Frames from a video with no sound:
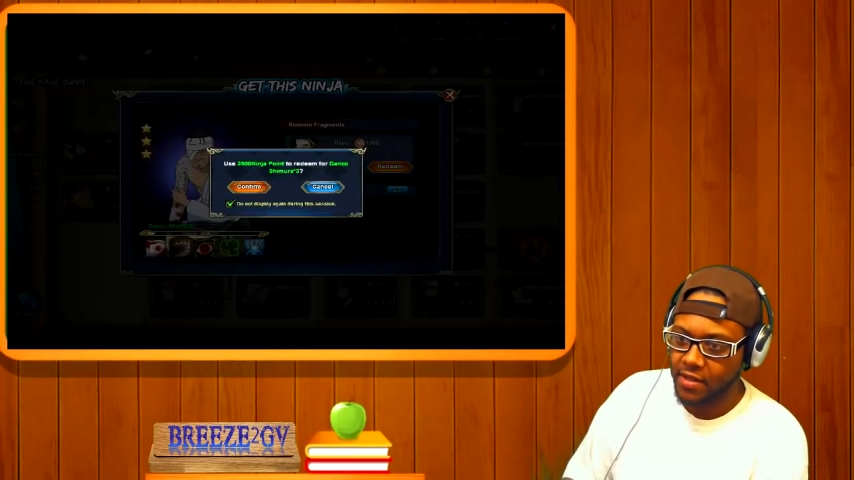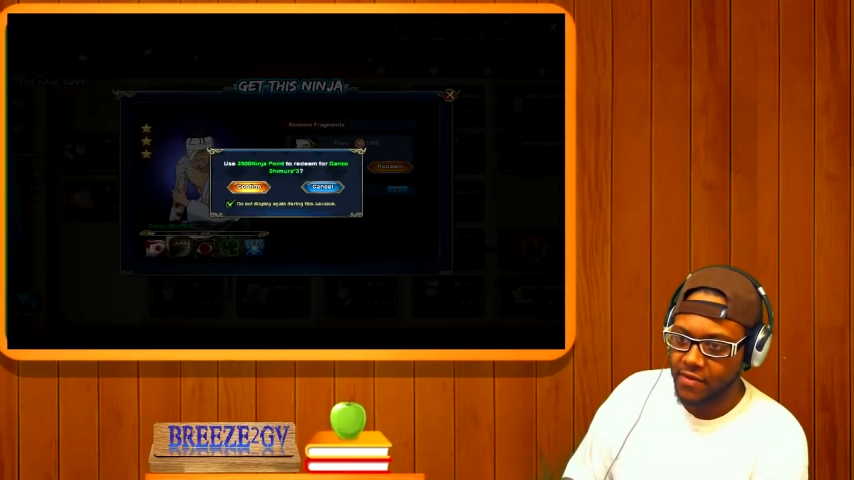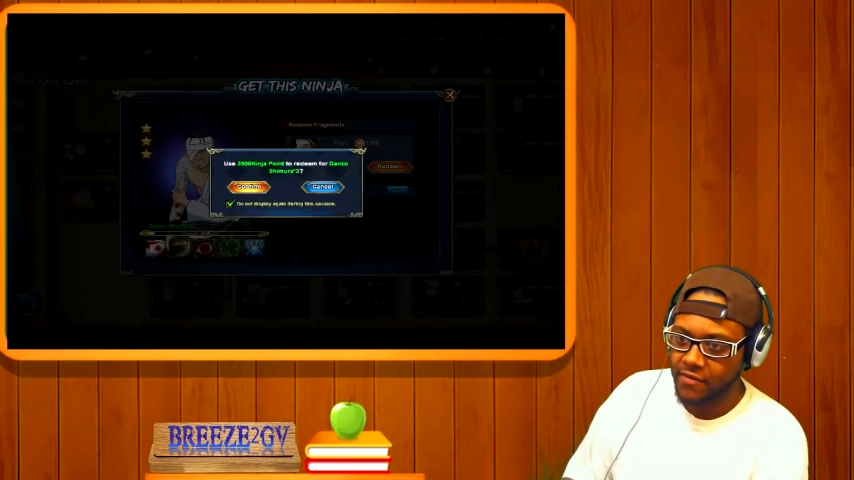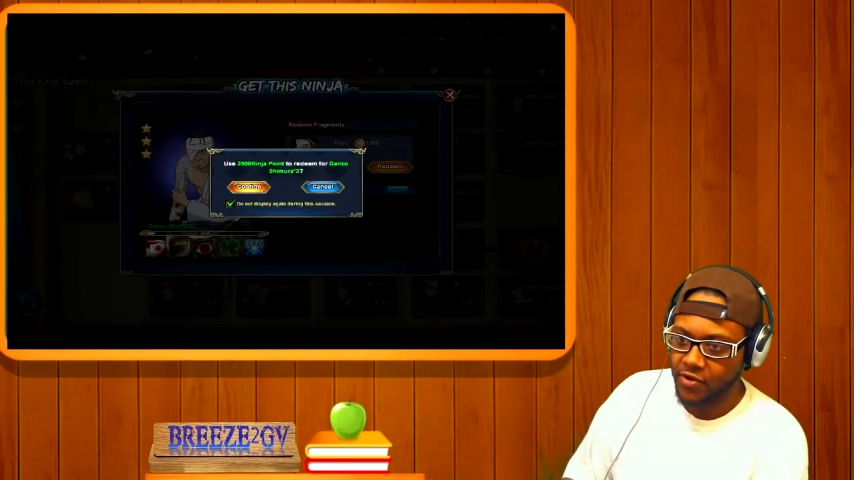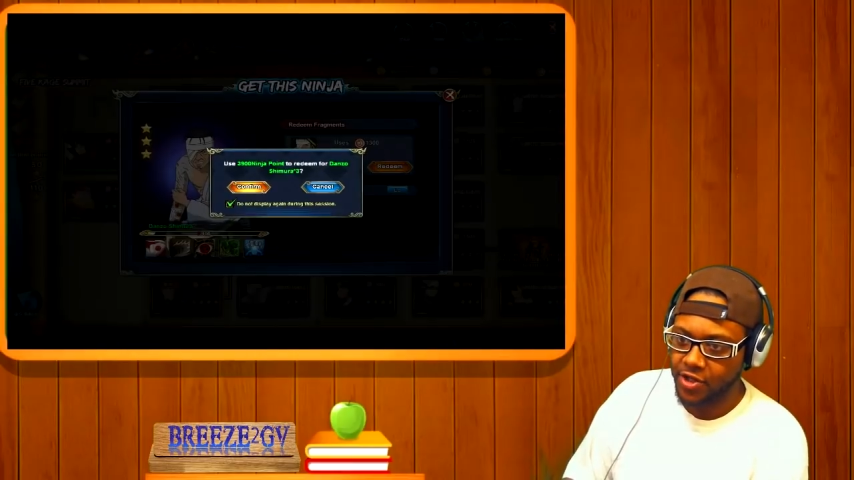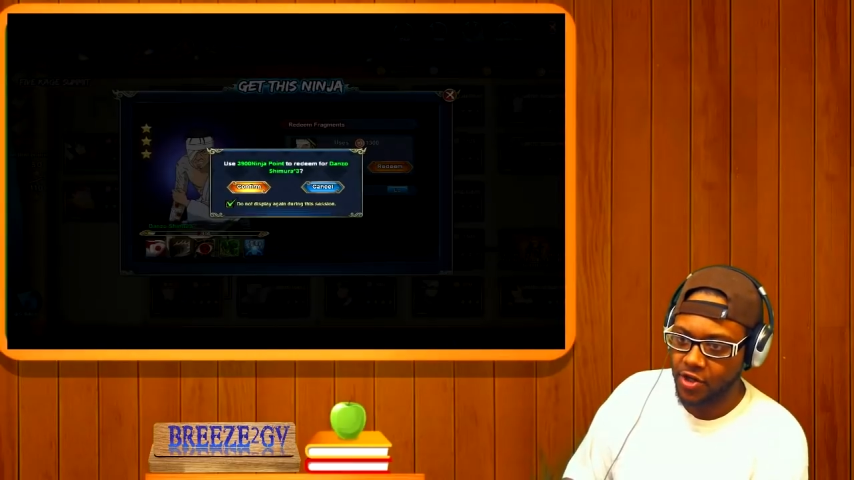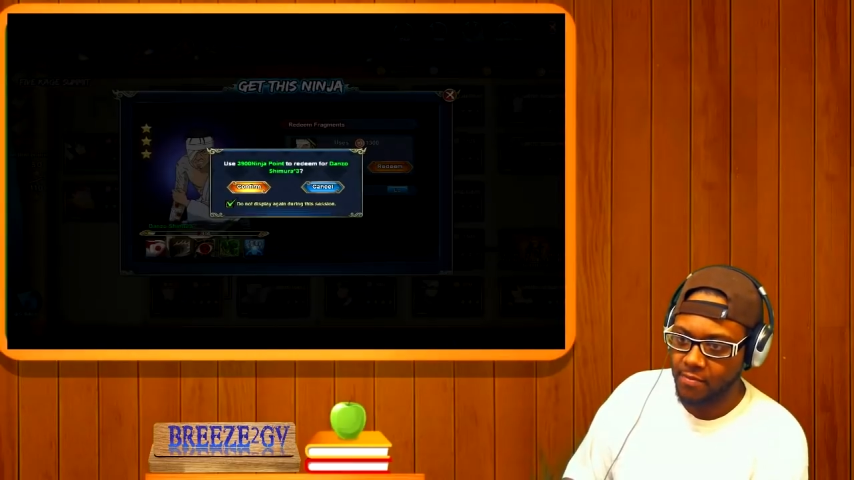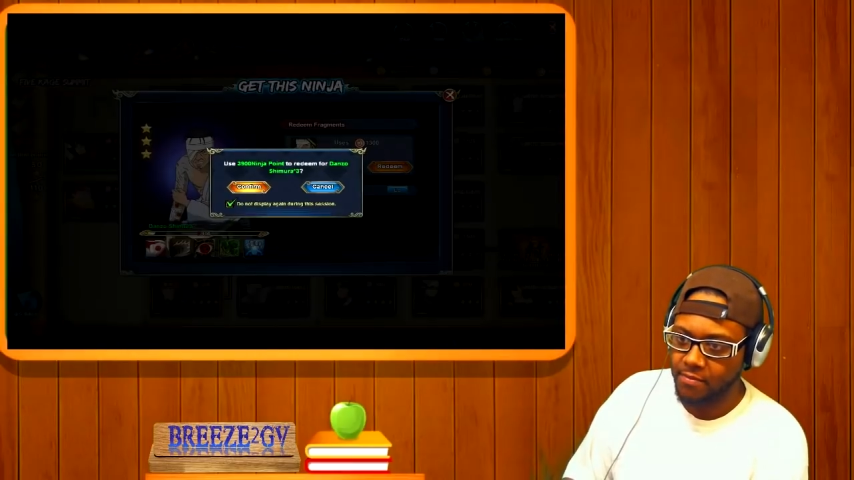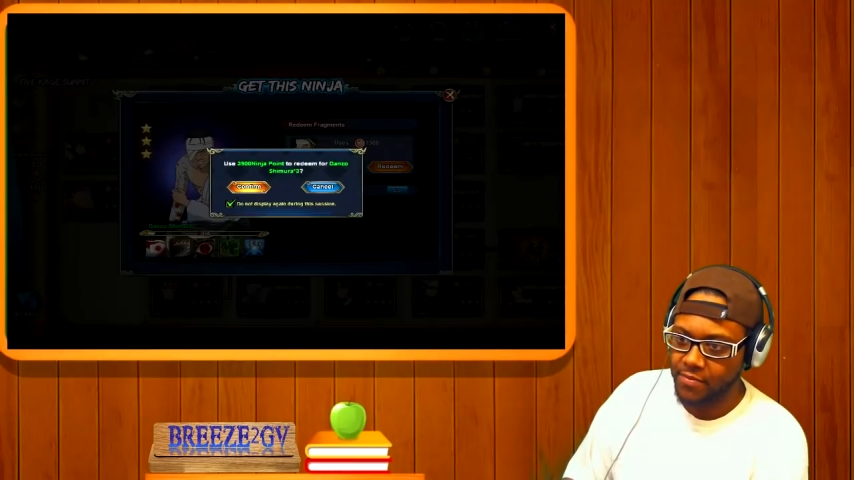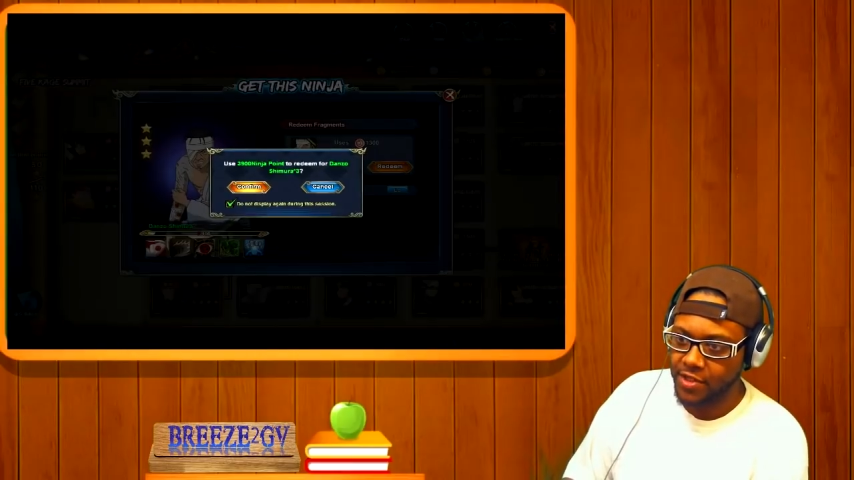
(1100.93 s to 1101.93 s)
for your
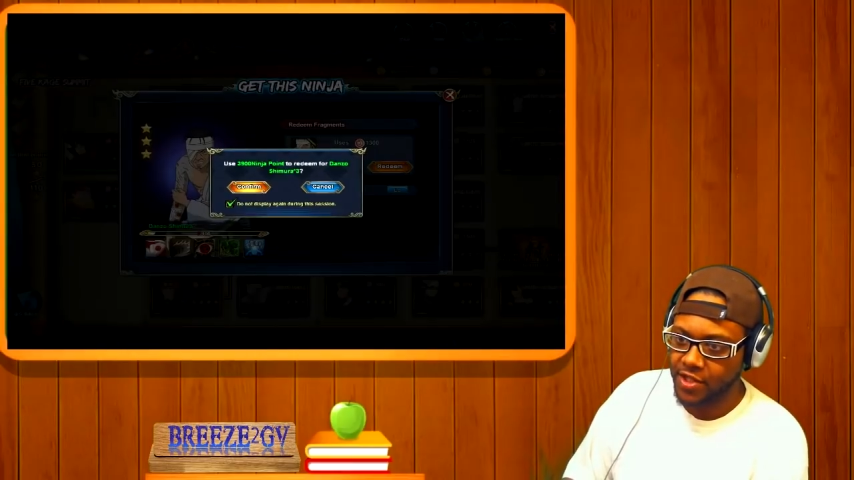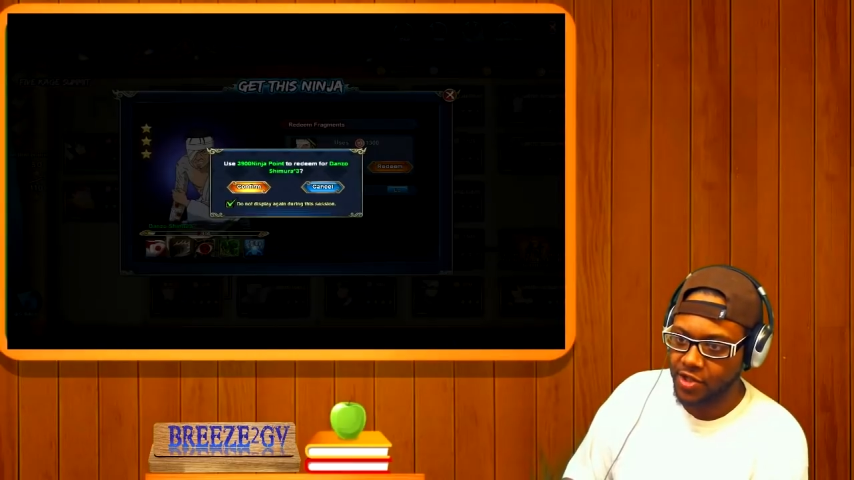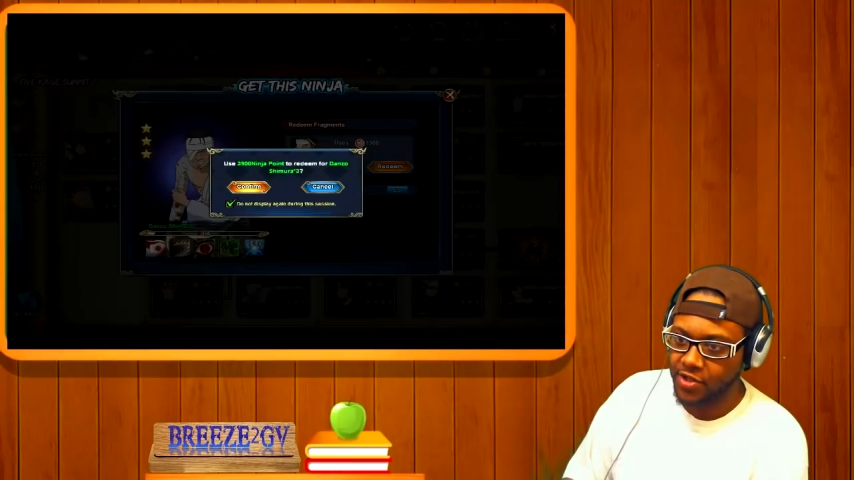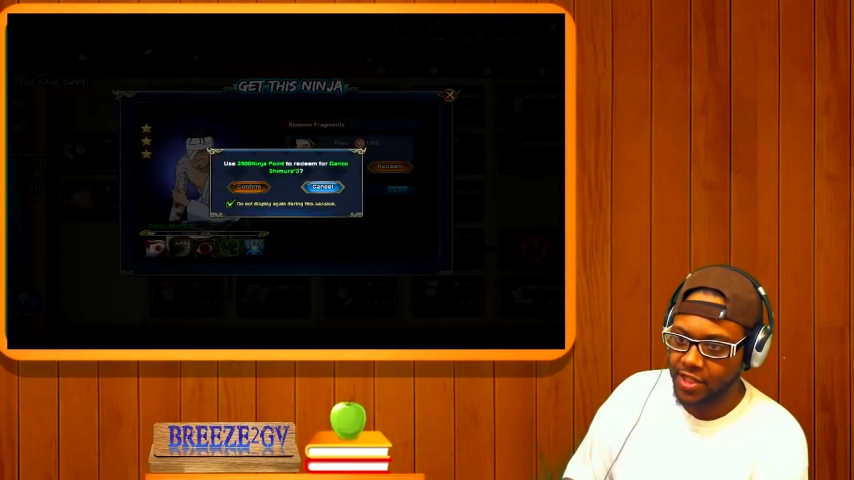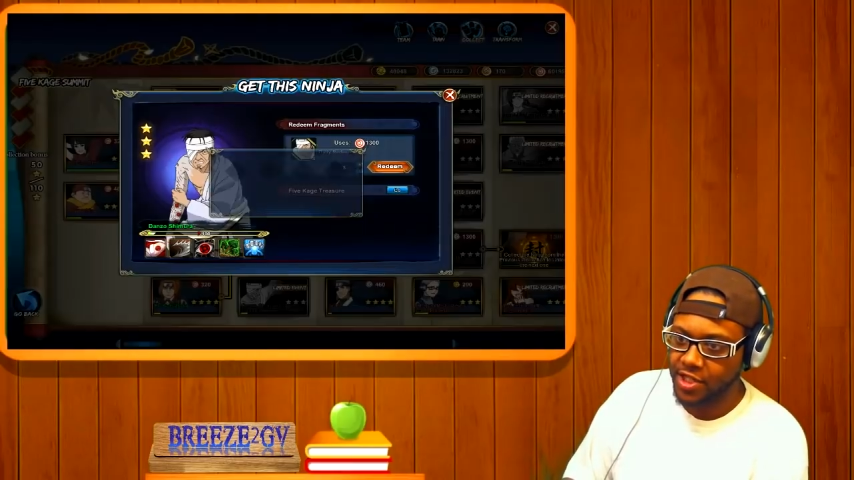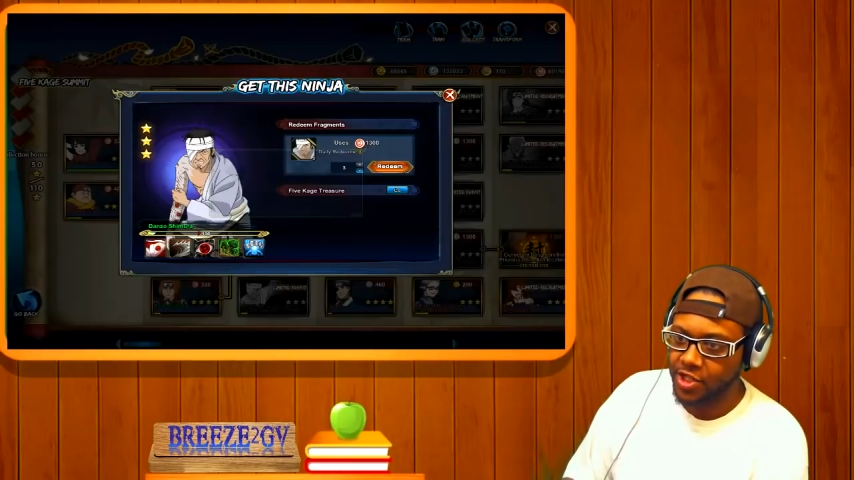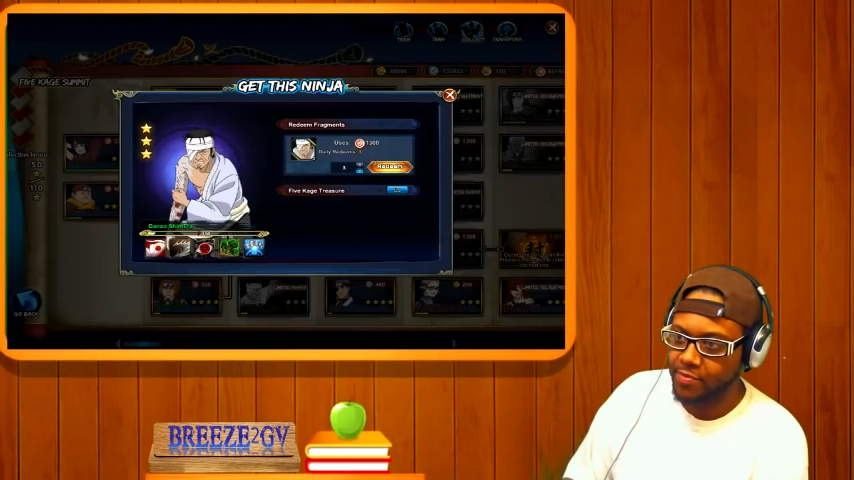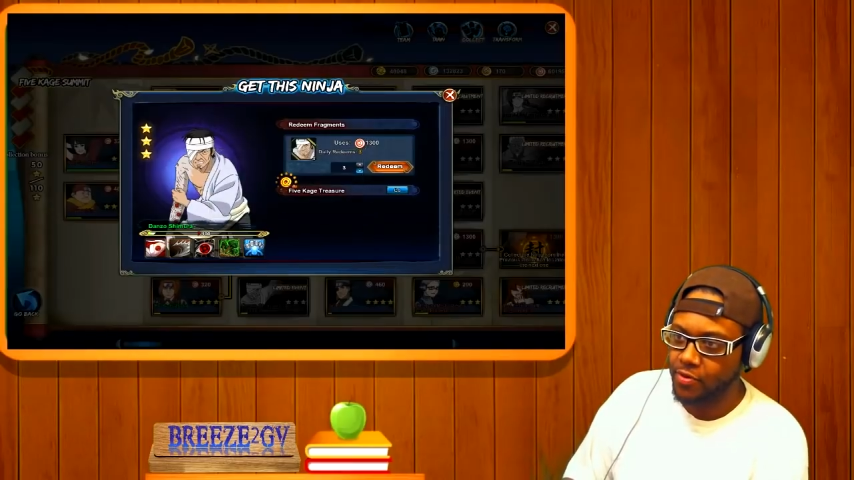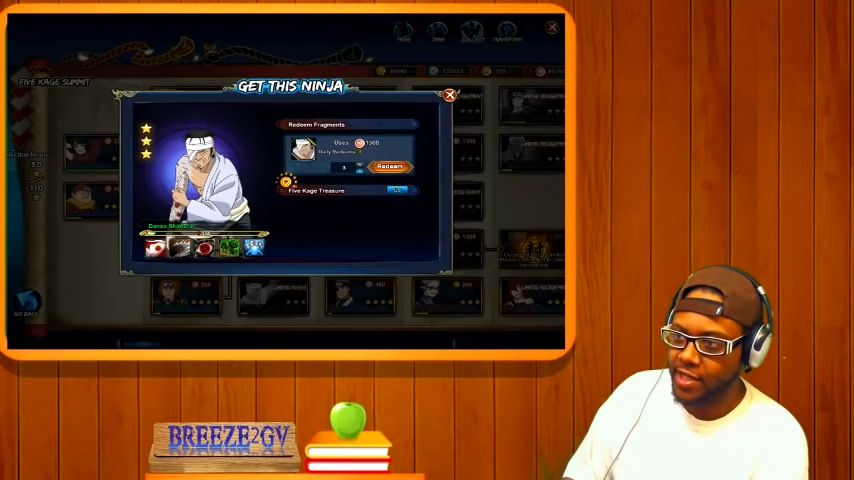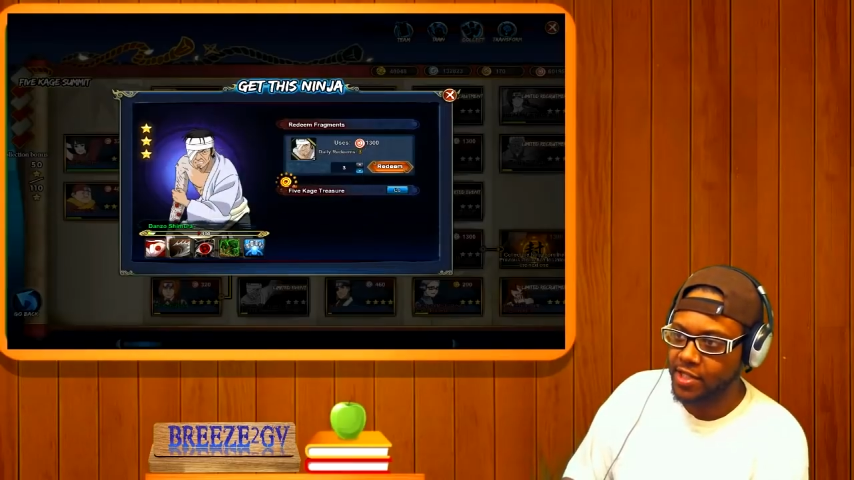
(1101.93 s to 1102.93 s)
ninja points.